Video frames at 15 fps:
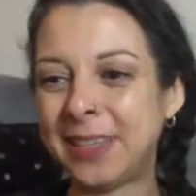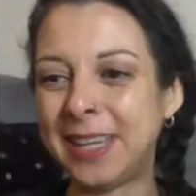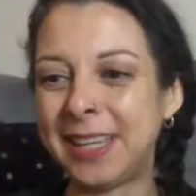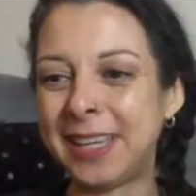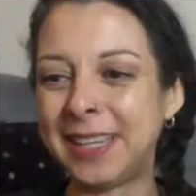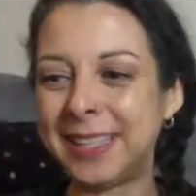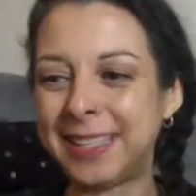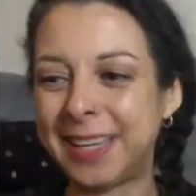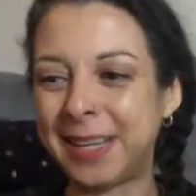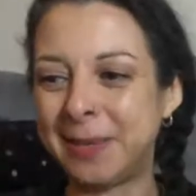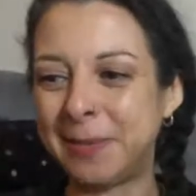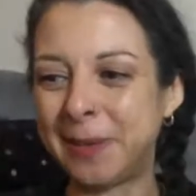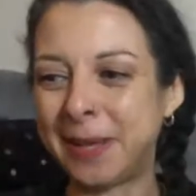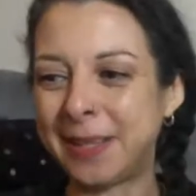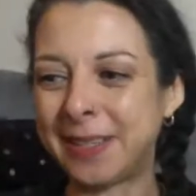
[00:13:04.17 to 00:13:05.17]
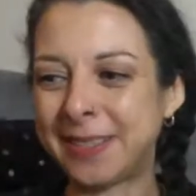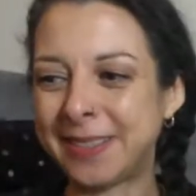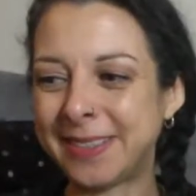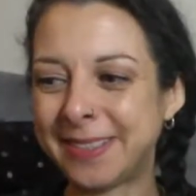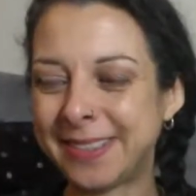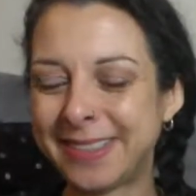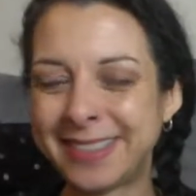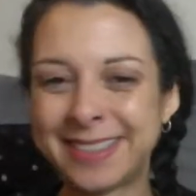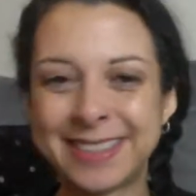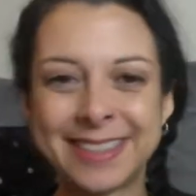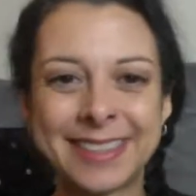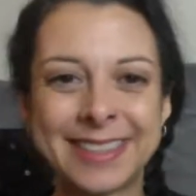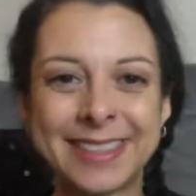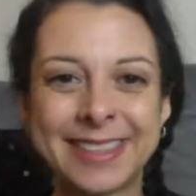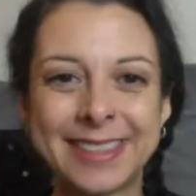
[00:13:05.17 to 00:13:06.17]
get the 10 of Pentacles.
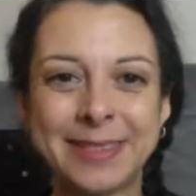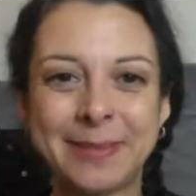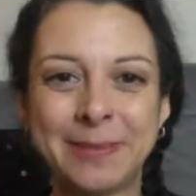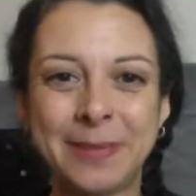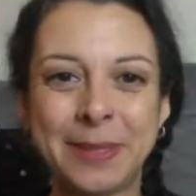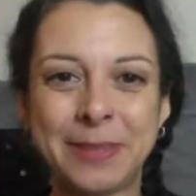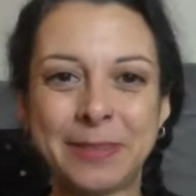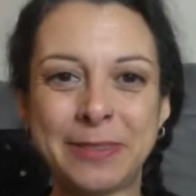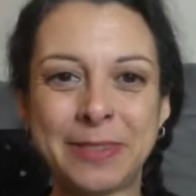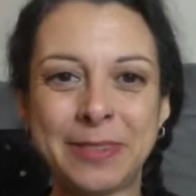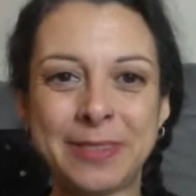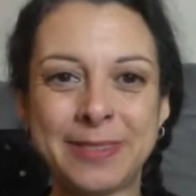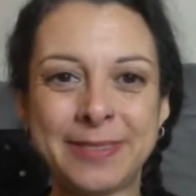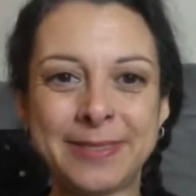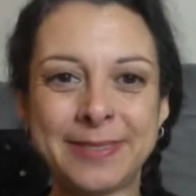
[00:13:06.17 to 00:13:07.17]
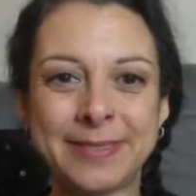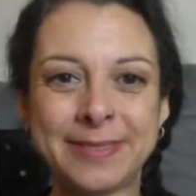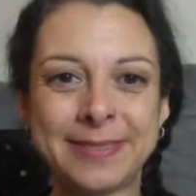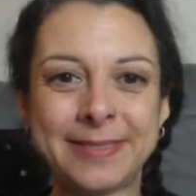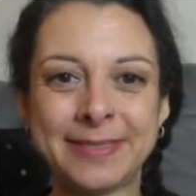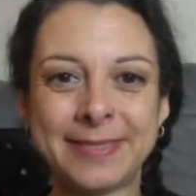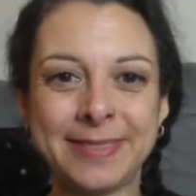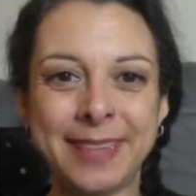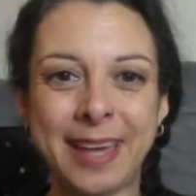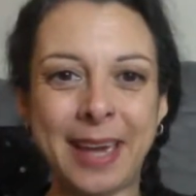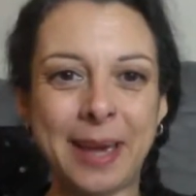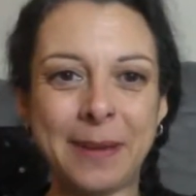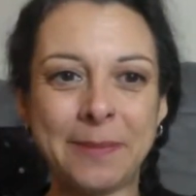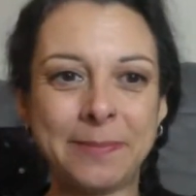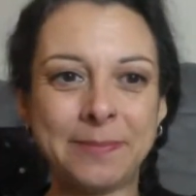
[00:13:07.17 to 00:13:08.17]
Beautiful. Yeah.